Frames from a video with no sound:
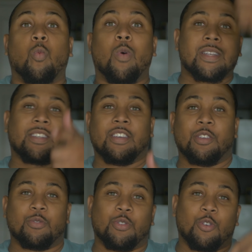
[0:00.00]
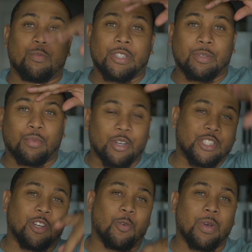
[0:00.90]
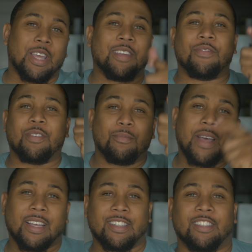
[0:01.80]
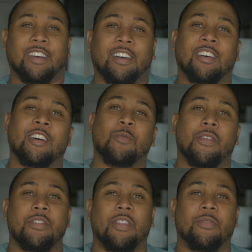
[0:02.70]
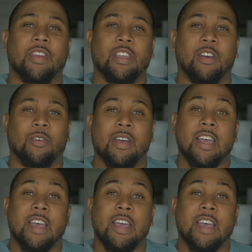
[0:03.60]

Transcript: What's good, YouTube? It's your boy Sean Wave, and I'm back at y'all with another video.